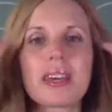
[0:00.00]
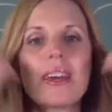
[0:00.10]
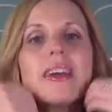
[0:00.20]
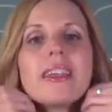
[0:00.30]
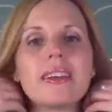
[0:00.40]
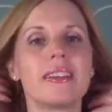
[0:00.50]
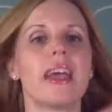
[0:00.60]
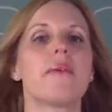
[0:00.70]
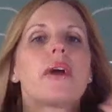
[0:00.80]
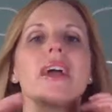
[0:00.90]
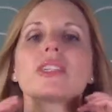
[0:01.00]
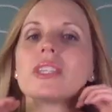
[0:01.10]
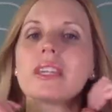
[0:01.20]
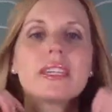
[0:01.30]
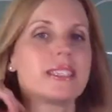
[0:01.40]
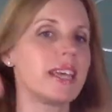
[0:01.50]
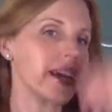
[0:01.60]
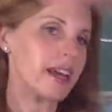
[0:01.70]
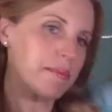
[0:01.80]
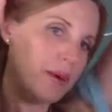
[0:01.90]
Good. Now we're actually going to
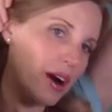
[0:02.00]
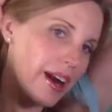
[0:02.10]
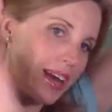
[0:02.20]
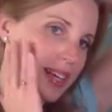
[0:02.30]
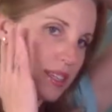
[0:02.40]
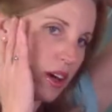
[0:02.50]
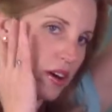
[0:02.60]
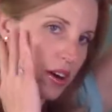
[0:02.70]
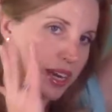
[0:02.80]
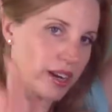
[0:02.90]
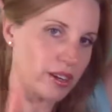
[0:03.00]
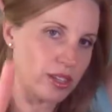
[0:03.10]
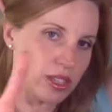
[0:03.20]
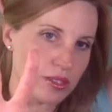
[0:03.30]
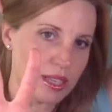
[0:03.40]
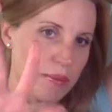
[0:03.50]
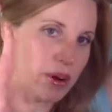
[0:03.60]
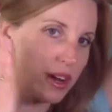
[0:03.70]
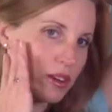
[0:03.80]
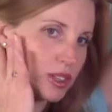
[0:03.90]
take and put our hands on our ears. So
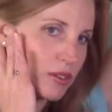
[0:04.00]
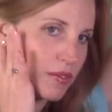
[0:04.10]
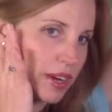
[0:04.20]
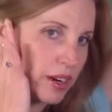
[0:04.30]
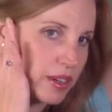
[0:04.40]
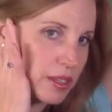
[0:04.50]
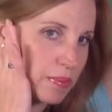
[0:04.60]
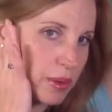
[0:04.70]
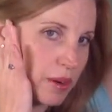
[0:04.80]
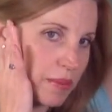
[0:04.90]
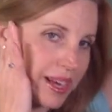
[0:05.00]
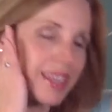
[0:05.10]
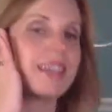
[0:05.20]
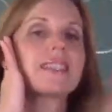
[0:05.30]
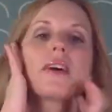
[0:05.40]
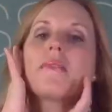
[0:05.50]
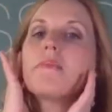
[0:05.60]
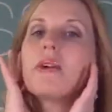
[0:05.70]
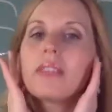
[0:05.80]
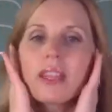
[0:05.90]
separate your two fingers, put them like this on
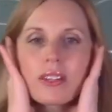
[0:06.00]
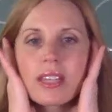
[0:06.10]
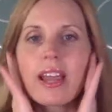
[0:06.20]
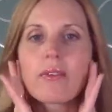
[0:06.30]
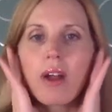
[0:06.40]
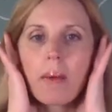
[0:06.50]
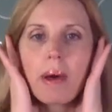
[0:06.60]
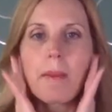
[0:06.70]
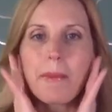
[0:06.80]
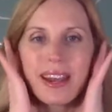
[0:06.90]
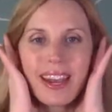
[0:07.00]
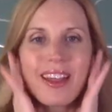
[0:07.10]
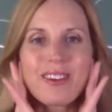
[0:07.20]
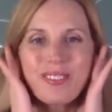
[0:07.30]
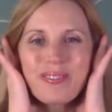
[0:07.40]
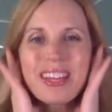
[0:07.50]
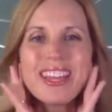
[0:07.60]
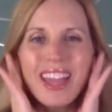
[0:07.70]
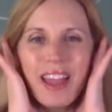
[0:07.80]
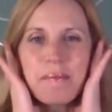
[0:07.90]
both ears and rub up and down
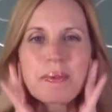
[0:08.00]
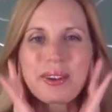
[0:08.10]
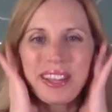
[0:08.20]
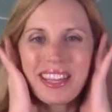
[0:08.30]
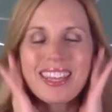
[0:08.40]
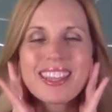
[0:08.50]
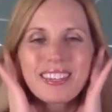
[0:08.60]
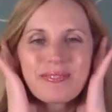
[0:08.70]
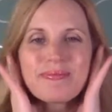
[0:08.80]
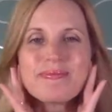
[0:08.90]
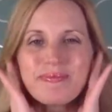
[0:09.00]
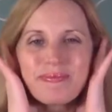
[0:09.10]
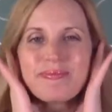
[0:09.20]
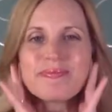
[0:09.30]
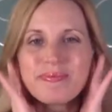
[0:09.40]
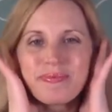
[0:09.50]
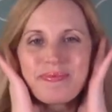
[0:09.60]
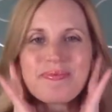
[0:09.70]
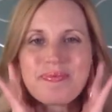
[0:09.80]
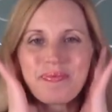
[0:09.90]
and breathe.
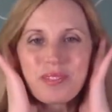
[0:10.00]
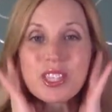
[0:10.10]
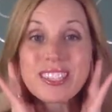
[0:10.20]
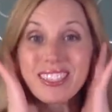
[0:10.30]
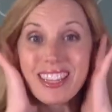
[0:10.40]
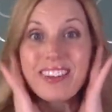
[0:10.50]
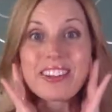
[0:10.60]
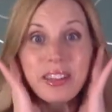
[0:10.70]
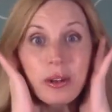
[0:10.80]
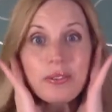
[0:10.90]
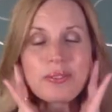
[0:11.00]
It's going to sound a little